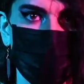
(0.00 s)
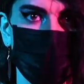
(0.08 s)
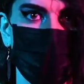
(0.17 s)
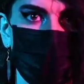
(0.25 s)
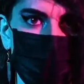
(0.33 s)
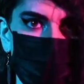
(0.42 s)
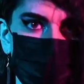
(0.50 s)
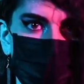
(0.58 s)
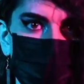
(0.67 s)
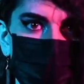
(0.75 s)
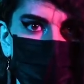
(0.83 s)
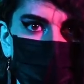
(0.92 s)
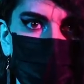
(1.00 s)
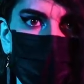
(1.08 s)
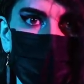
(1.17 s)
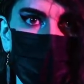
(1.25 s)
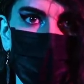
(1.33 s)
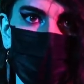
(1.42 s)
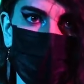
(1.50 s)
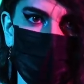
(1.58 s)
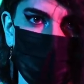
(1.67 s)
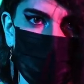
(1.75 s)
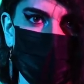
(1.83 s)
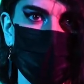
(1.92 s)
that around your wardrobe.
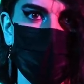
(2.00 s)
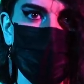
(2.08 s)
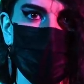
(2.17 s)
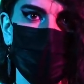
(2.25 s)
Regardless,